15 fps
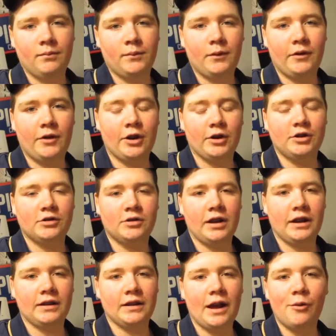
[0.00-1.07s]
he could just,
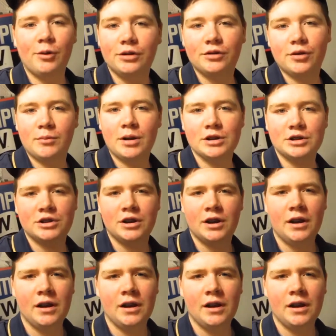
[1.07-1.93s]
like, not win so much.